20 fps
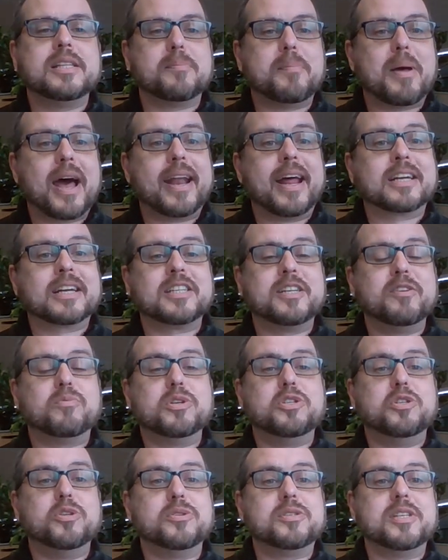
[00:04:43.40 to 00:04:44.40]
It's about actually
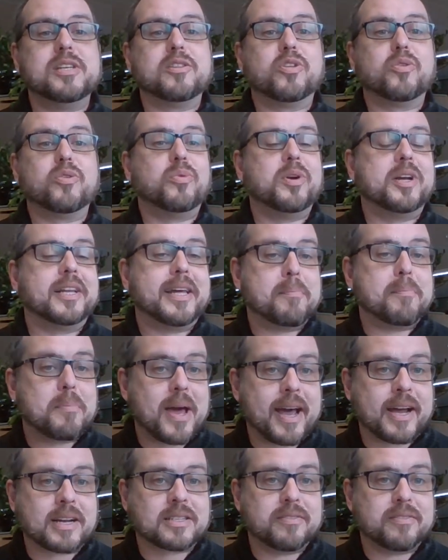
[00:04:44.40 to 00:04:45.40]
reducing the real
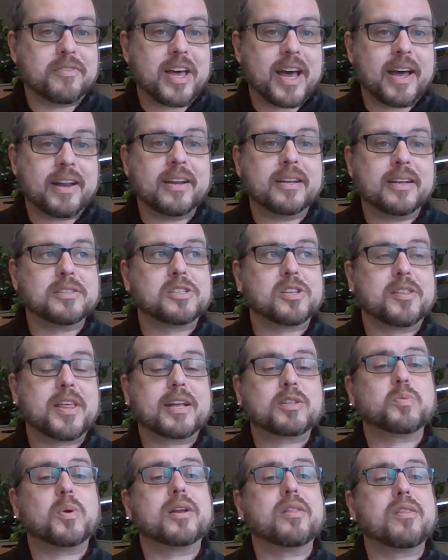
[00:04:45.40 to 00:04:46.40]
impact of that. And so
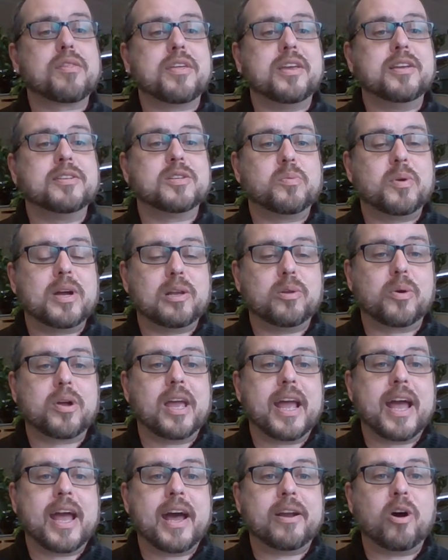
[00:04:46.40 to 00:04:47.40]
that's one of the things that we're
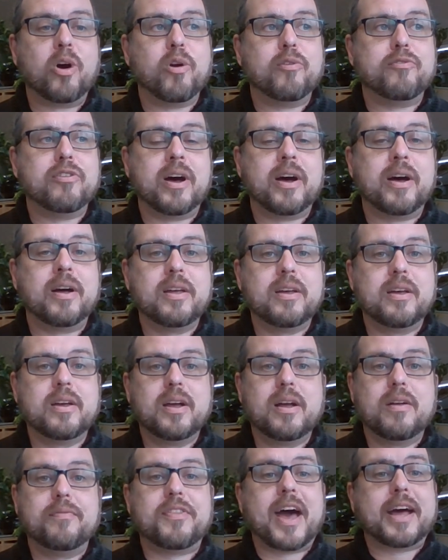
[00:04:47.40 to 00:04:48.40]
looking at over
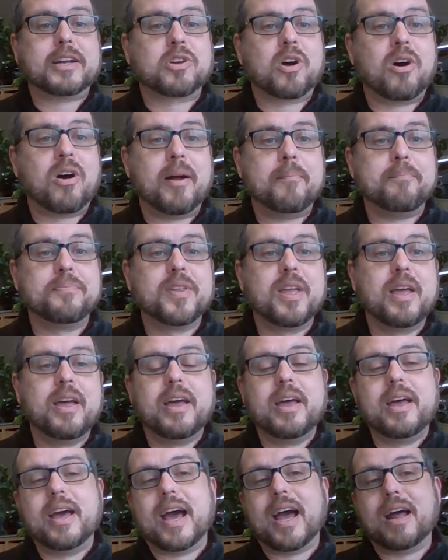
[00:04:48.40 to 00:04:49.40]
that time.
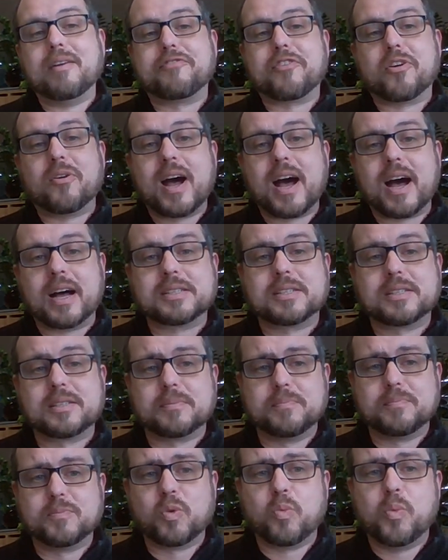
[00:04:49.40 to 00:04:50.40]
And for
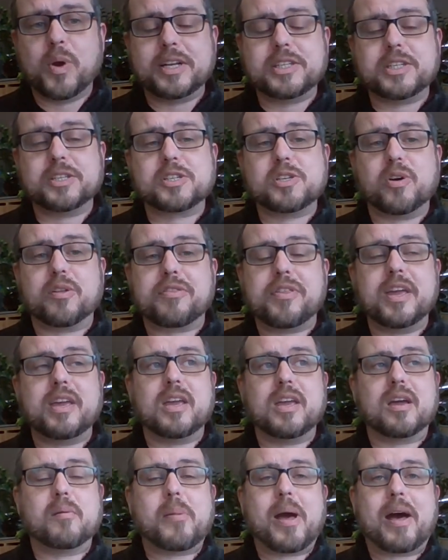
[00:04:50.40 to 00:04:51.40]
us, we're just not
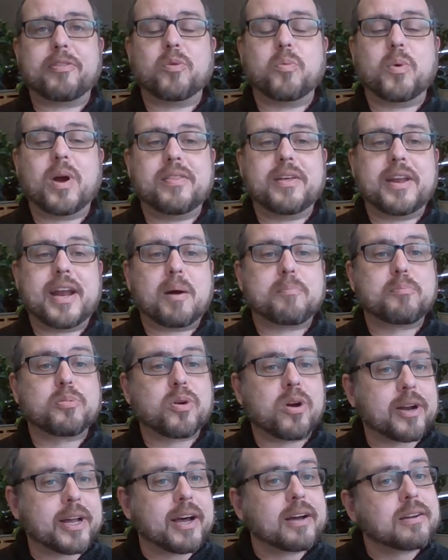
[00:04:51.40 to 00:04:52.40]
thinking about the way that our
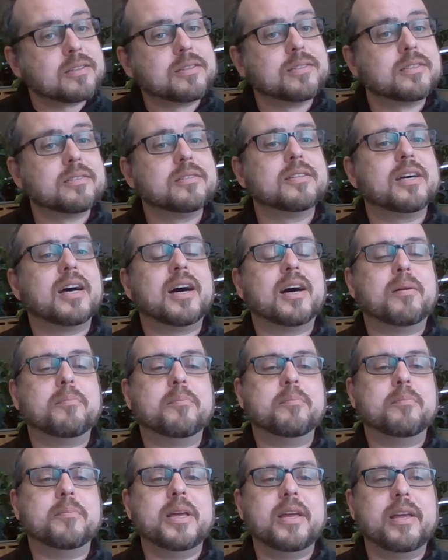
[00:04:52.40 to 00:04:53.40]
product
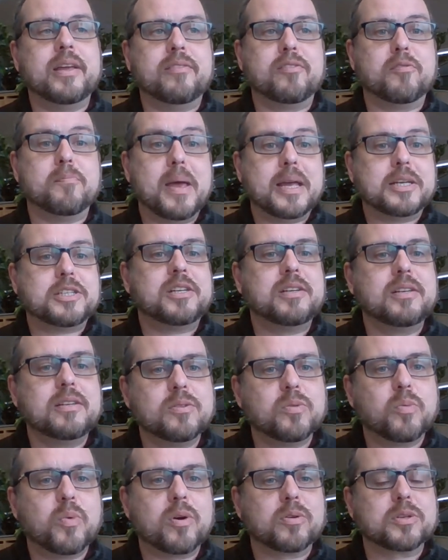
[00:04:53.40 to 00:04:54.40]
um, is
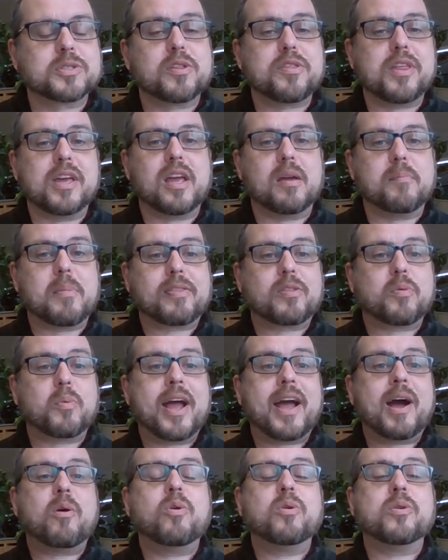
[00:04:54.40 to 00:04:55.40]
measured. We're also thinking about
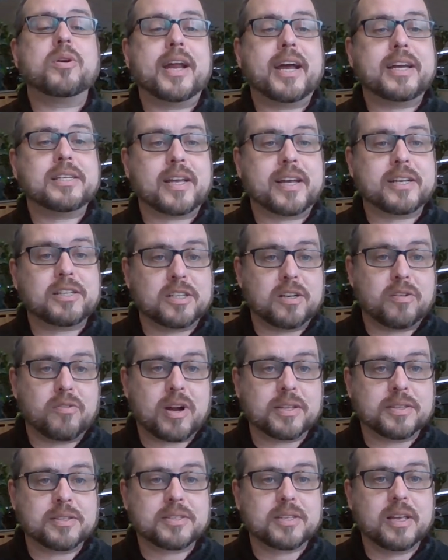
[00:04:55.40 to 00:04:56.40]
the way our
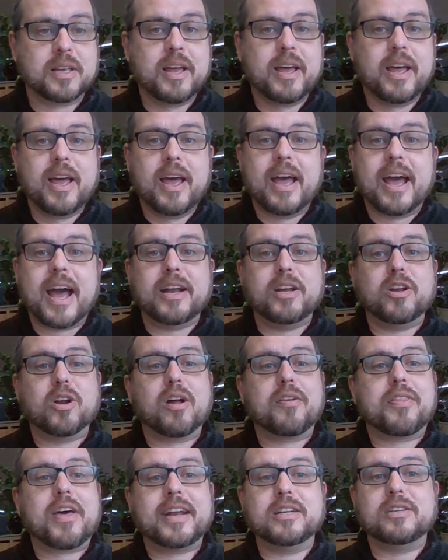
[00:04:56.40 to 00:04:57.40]
organization runs. And,
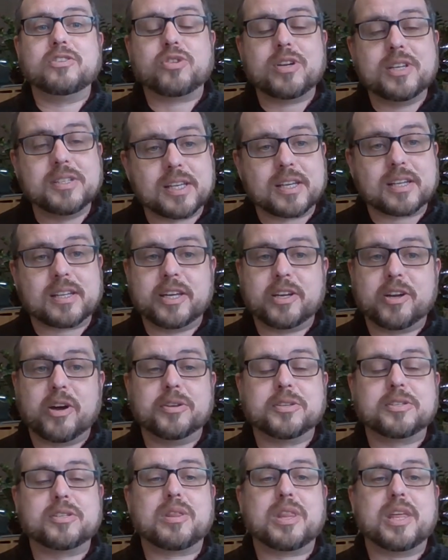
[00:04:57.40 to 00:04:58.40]
you know, that intrinsically
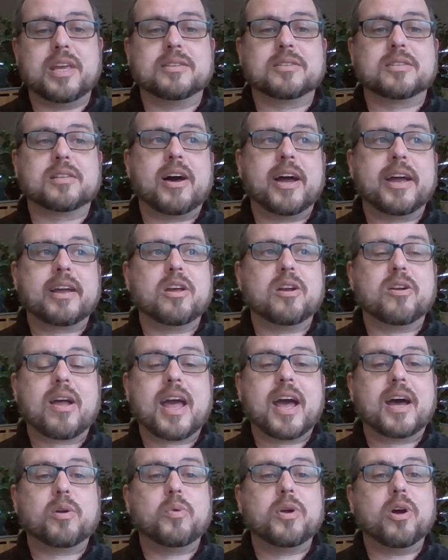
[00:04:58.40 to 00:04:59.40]
goes to things like, you
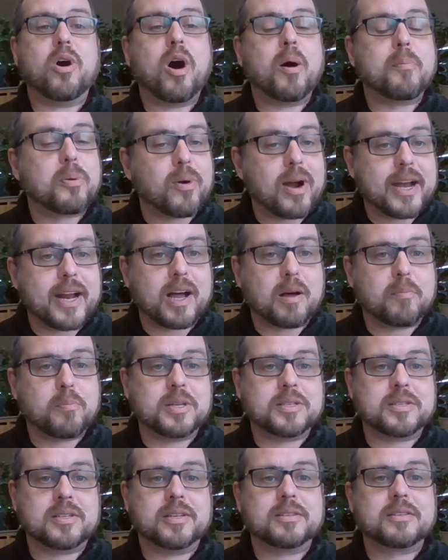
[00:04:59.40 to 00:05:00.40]
know, how do we operate our
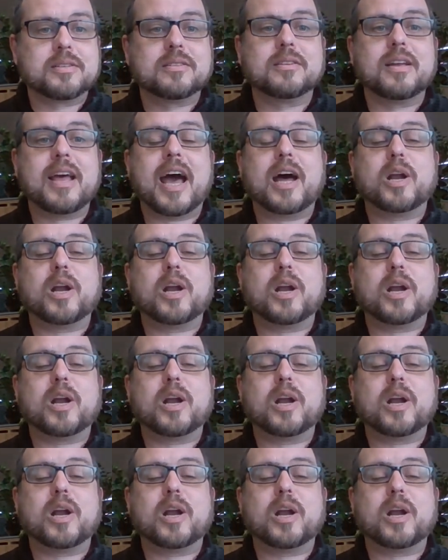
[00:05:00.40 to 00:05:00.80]
business?